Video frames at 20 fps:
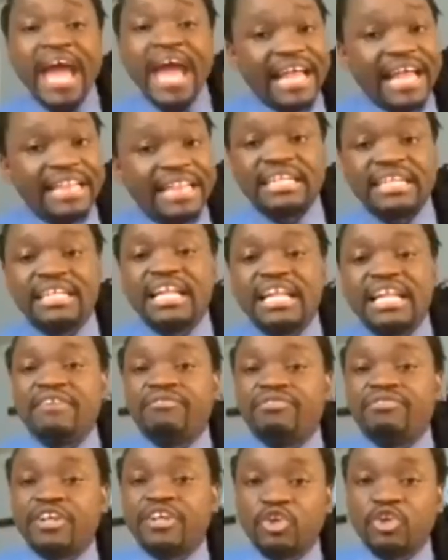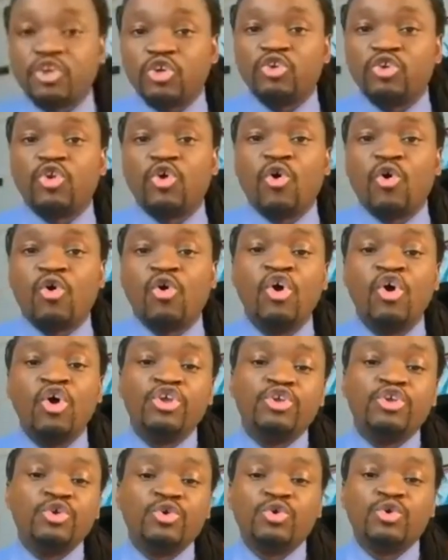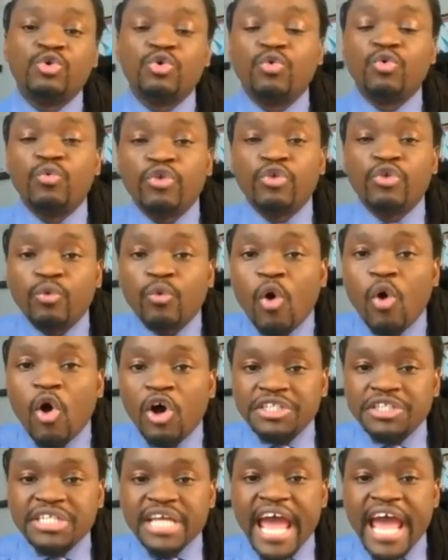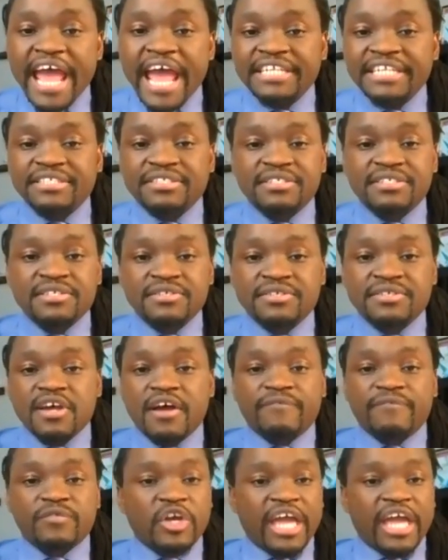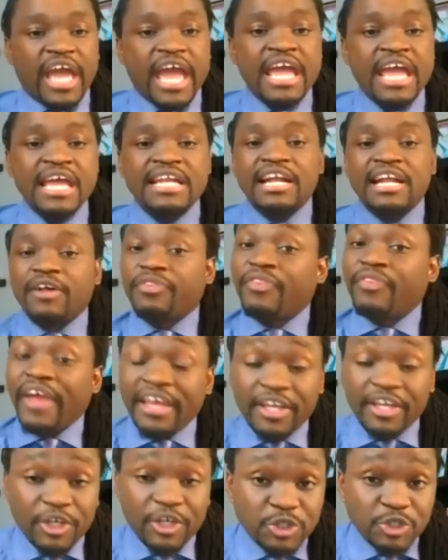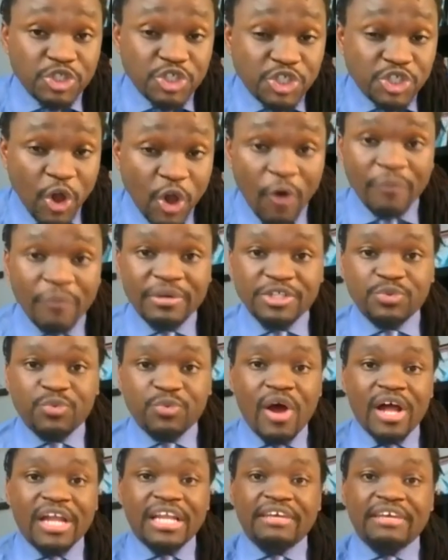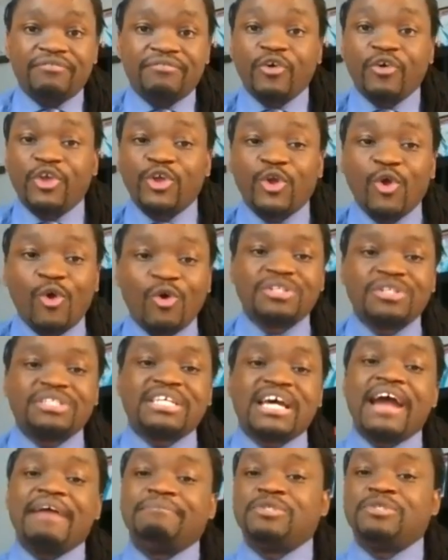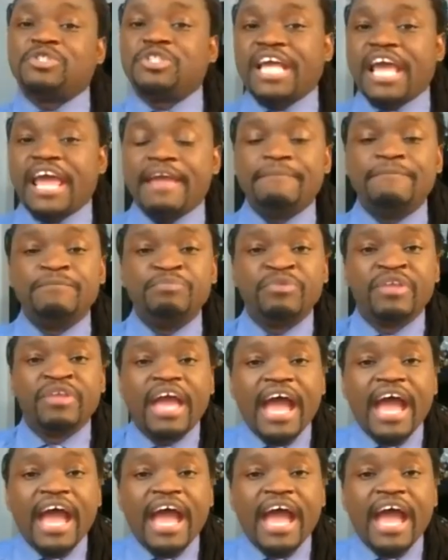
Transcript: and the life that you know you you want and deserve okay now thank you so much wally for your time today